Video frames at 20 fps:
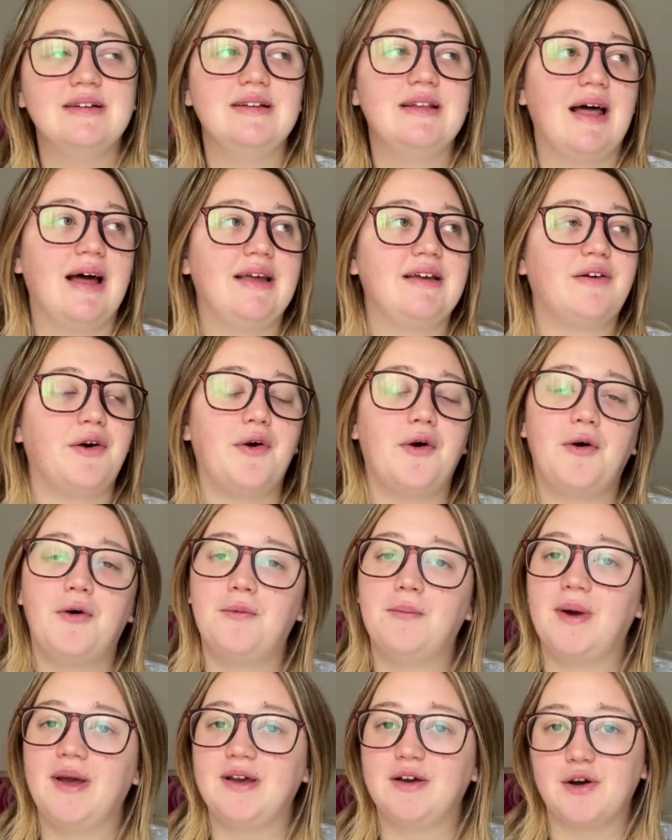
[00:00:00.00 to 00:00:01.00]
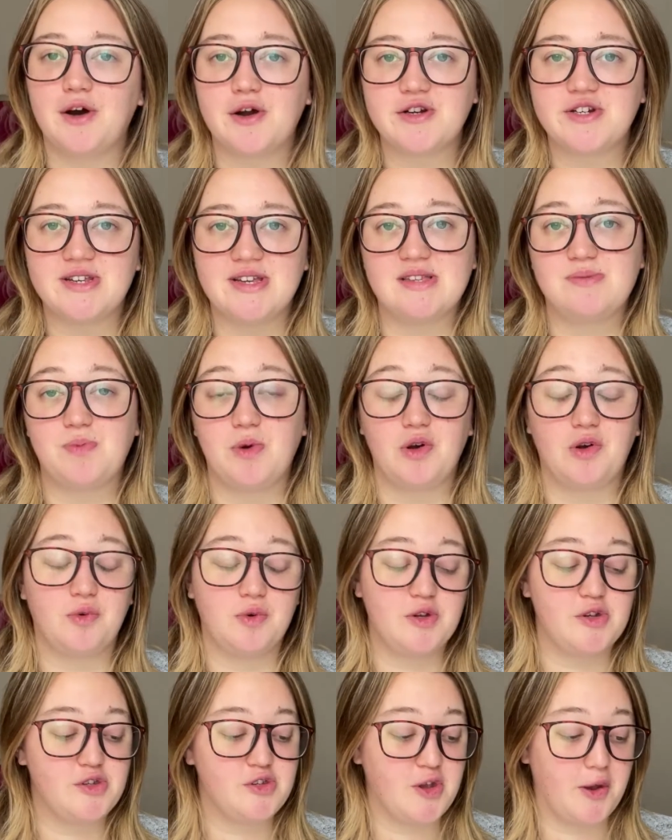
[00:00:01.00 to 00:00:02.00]
Like, oh my gosh, this book
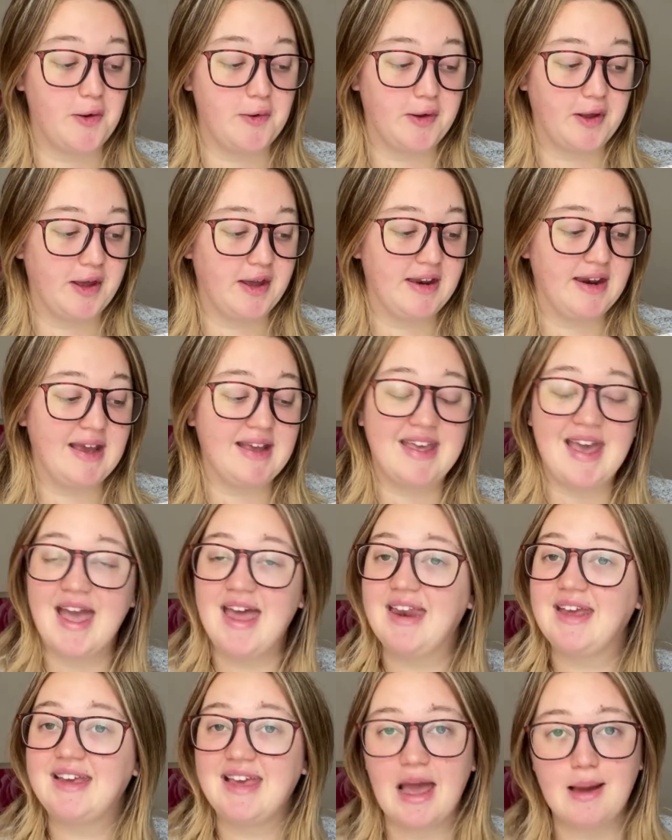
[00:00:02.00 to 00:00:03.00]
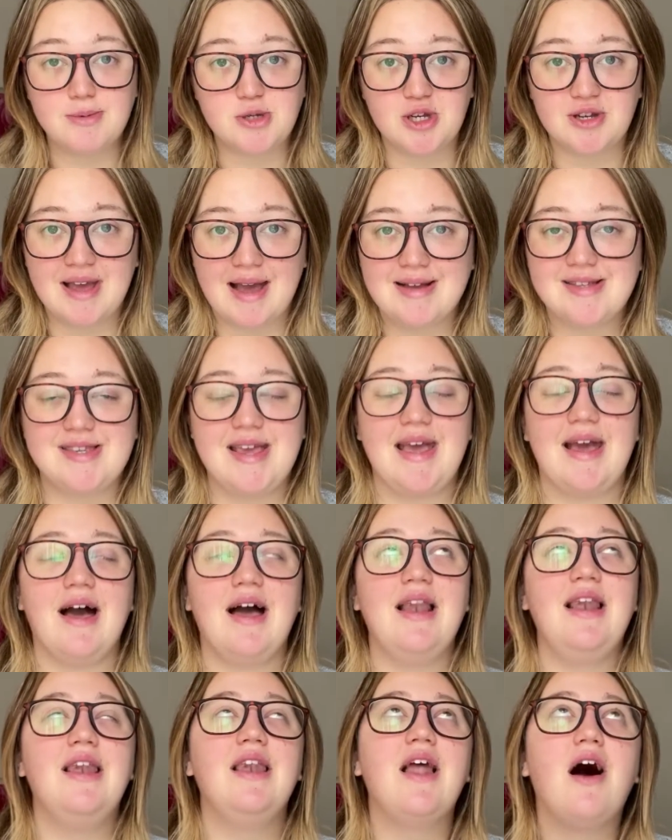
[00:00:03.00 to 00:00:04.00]
was so good. Again, it kept you guessing.
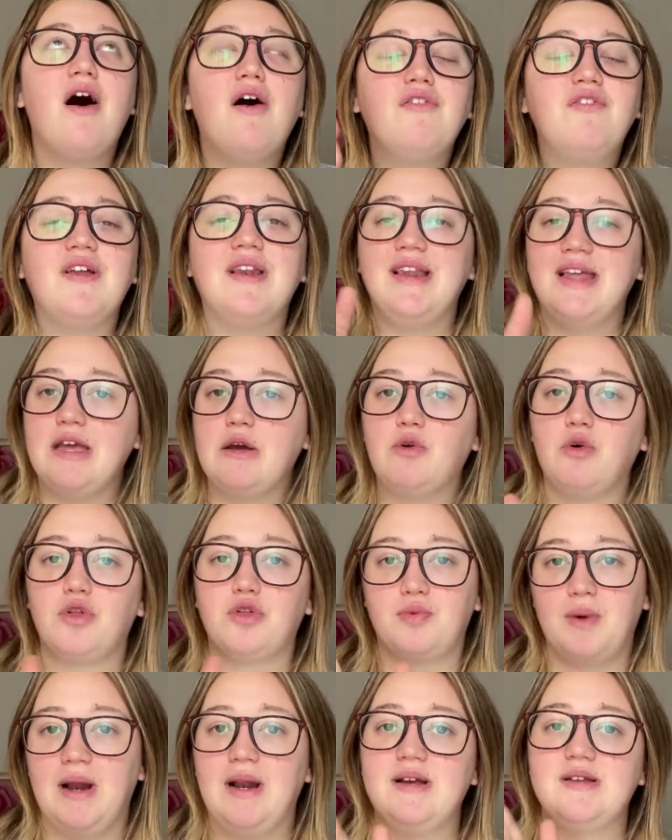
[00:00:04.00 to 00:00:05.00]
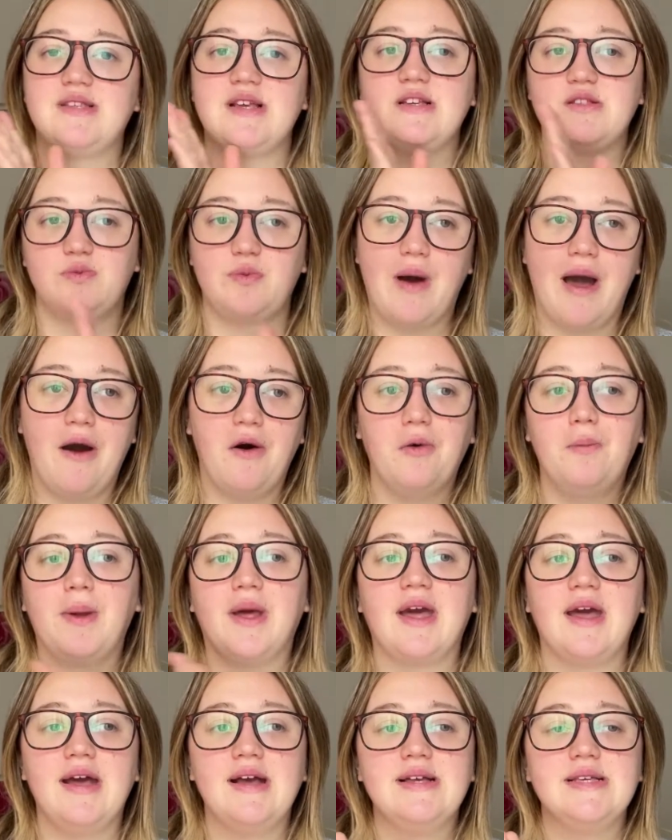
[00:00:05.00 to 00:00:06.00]
I love legal thrillers as well,
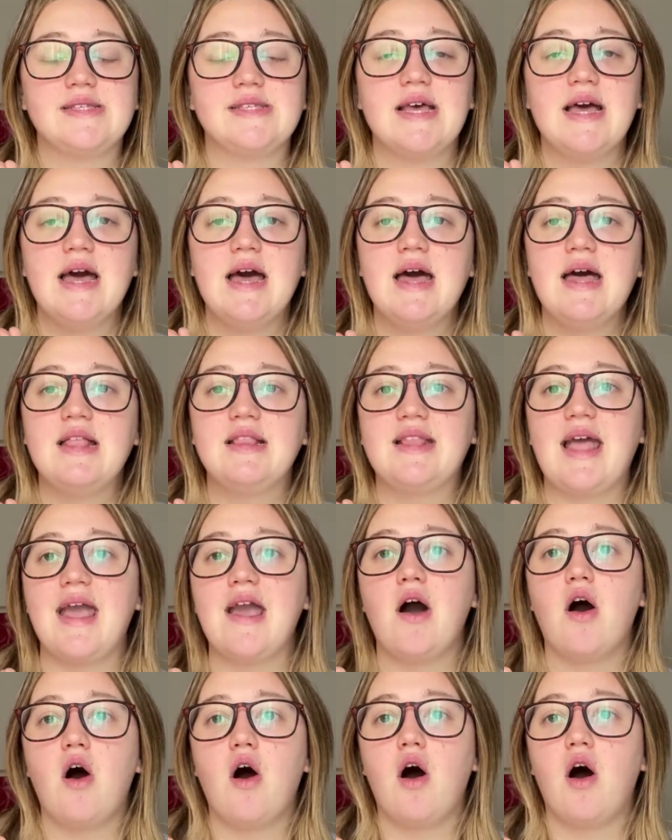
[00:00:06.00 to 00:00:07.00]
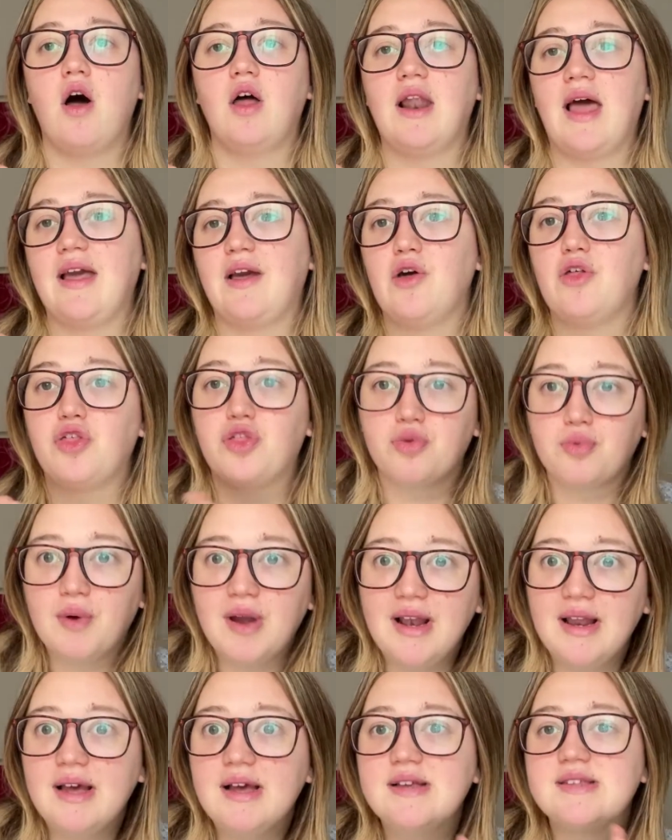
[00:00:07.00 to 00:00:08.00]
because they are like
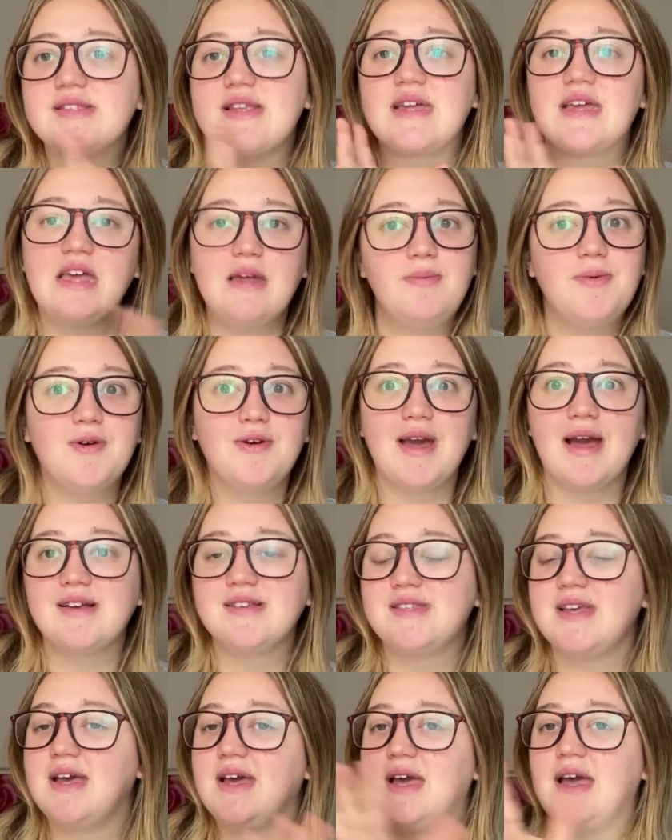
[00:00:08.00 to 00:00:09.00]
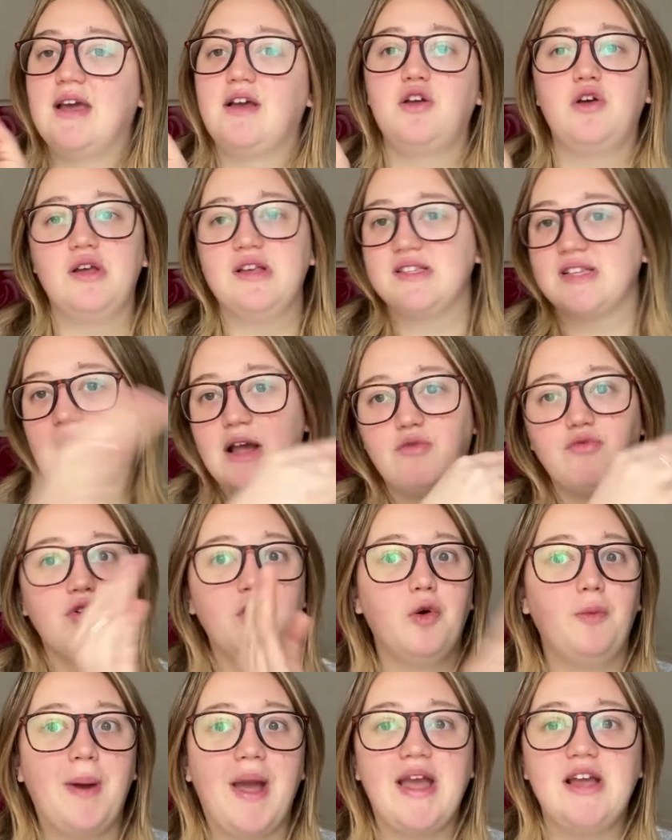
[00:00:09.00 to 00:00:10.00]
thrillers, they keep you guessing, it's like
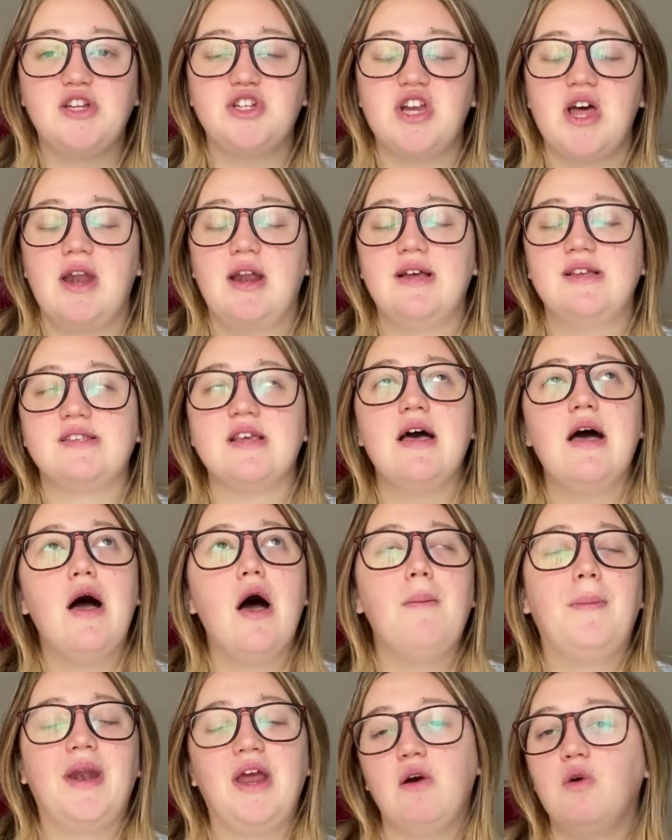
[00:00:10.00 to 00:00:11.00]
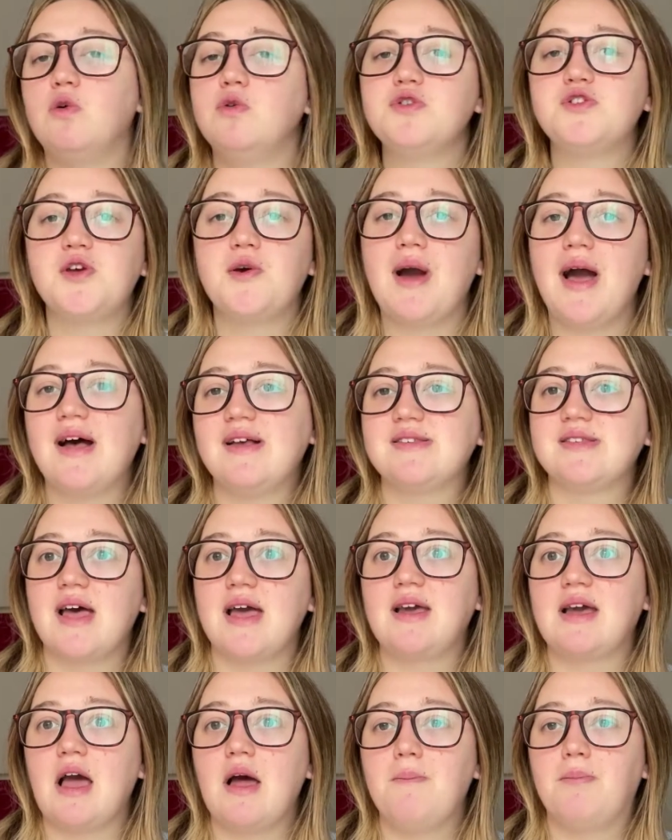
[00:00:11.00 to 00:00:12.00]
real page turners, but it also has
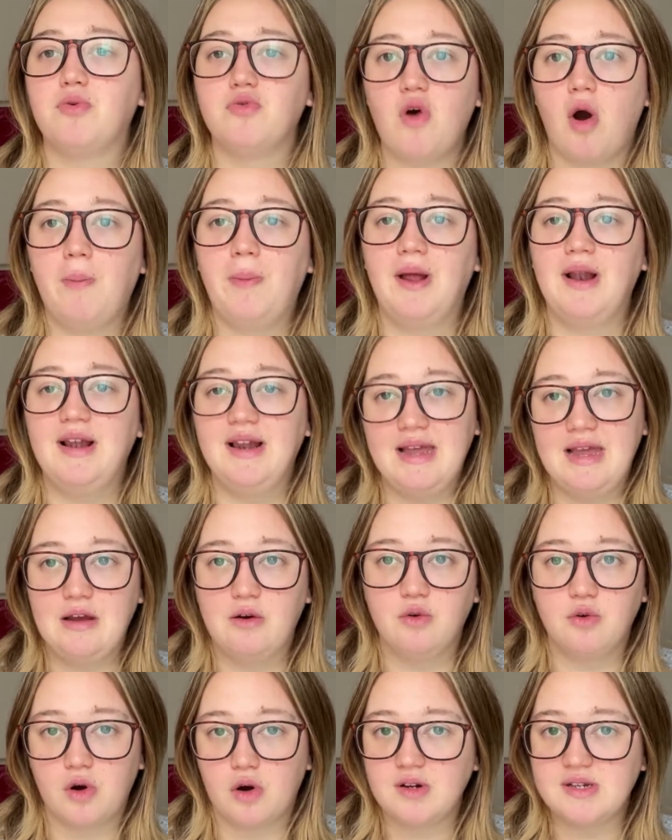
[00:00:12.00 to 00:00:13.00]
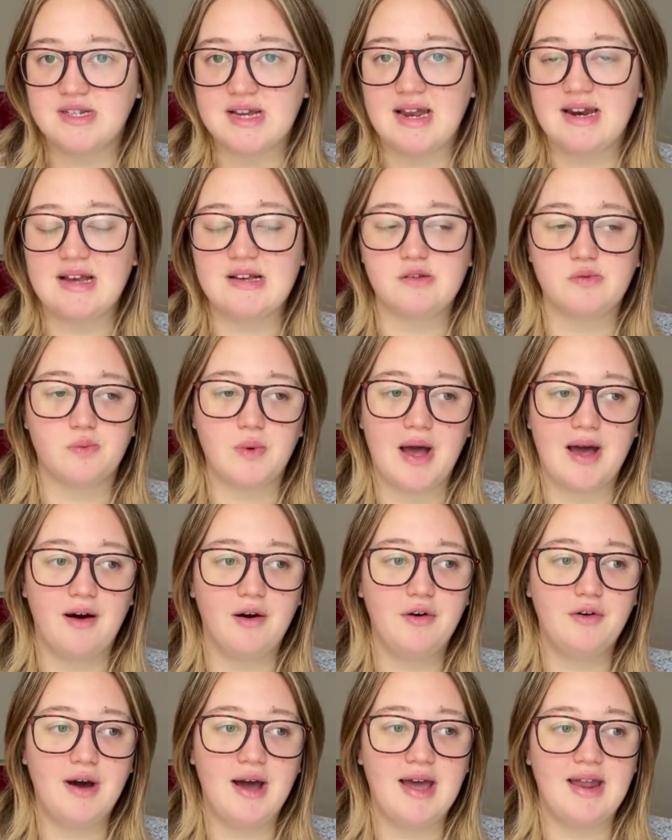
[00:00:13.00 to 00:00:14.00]
like proper legal content as
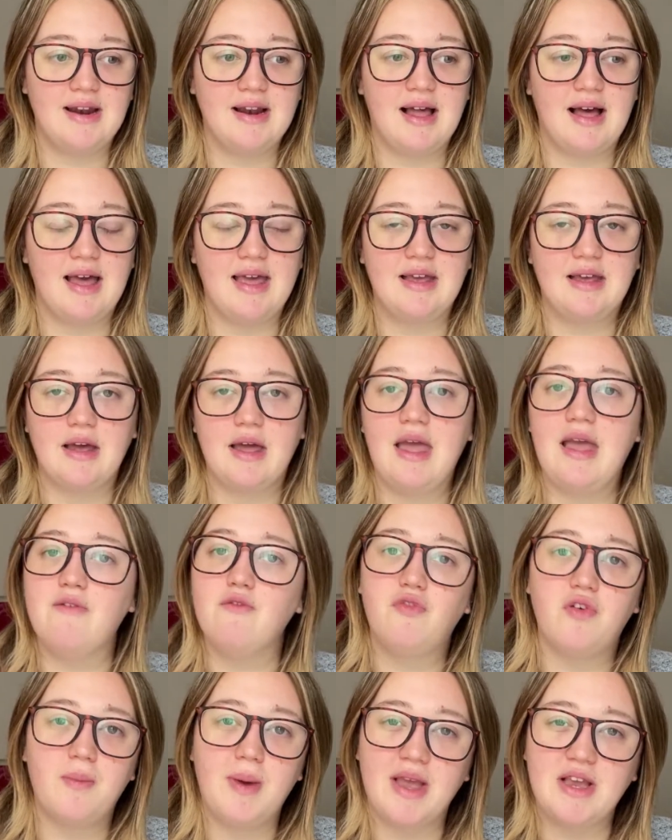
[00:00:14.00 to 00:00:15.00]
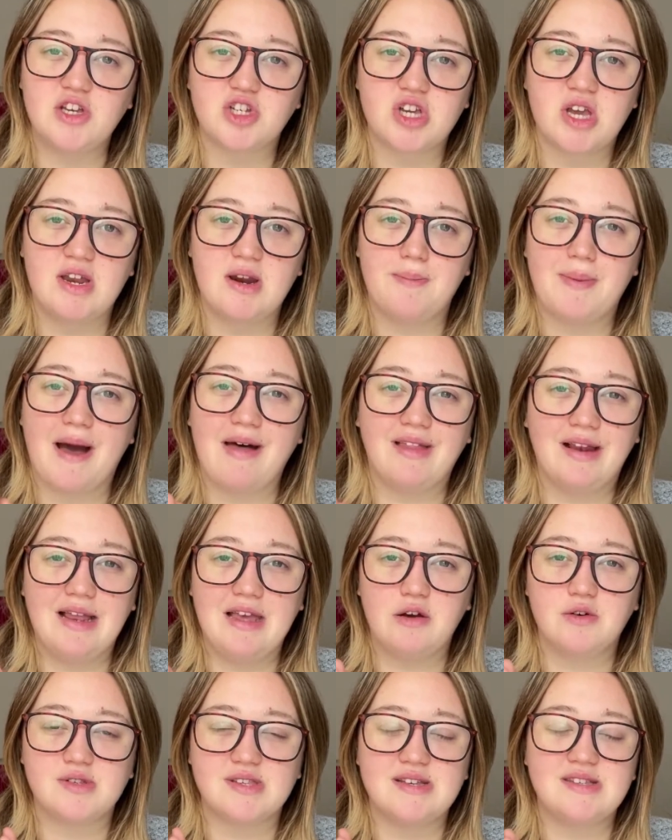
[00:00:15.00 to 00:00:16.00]
well, and like information about the
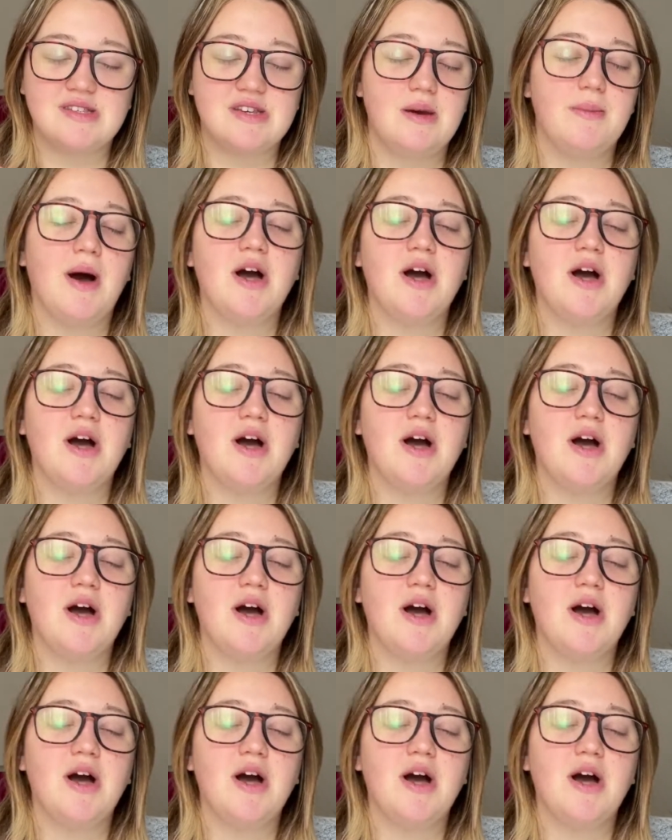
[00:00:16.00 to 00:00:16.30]
legal system.